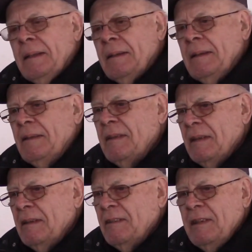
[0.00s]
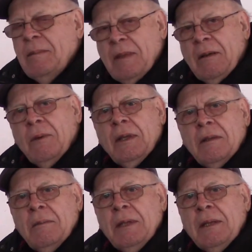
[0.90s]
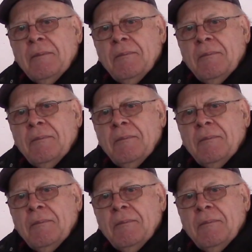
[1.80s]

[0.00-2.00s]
At least it seems that way to me.